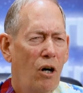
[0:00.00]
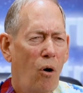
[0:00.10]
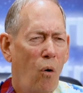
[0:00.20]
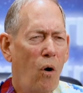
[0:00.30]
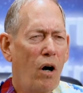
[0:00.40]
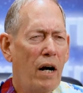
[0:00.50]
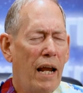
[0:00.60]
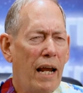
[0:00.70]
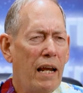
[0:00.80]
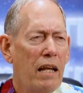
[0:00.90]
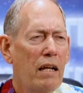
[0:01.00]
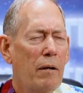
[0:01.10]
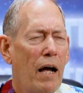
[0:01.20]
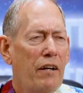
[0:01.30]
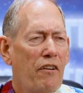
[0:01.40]
or a
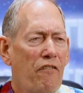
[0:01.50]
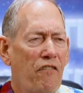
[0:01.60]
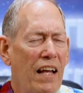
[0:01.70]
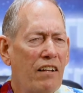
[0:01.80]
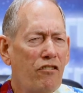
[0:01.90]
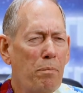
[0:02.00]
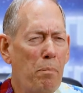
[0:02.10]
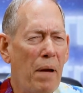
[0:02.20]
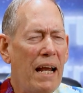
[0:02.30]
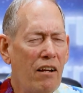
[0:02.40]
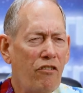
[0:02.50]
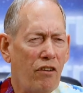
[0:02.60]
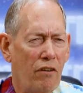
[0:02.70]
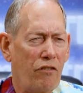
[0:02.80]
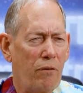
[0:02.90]
defense
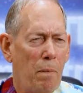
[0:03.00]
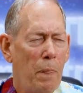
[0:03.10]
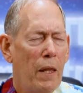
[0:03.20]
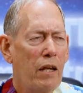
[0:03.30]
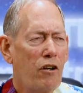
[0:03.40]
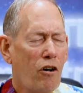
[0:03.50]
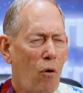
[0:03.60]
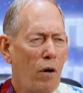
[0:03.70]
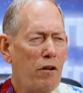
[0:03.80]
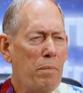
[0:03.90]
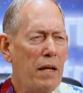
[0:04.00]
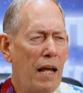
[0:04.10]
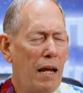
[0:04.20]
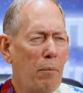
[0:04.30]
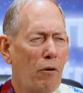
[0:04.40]
basis, you're going to be
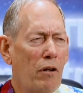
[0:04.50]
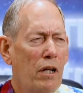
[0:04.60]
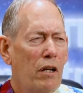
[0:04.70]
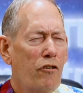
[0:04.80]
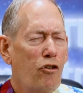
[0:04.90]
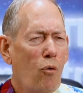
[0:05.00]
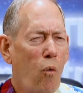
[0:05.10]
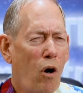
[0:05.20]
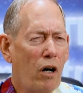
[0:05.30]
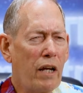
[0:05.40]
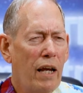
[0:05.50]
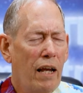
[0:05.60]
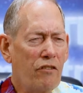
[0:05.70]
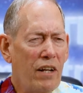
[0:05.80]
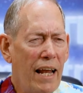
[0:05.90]
able to work
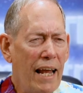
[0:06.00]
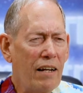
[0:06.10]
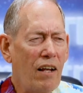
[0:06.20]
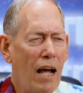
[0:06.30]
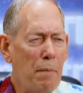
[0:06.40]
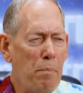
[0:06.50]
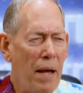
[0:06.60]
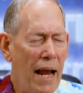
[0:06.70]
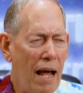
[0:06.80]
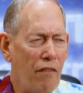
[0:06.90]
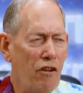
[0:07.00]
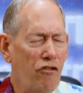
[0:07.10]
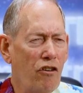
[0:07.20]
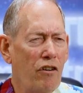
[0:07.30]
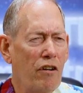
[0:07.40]
as an
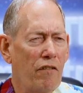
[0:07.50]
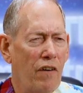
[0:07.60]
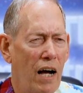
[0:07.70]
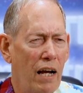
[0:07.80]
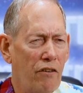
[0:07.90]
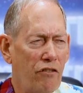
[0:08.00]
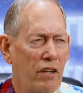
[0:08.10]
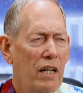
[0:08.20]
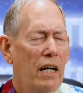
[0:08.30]
anti-pathogen device.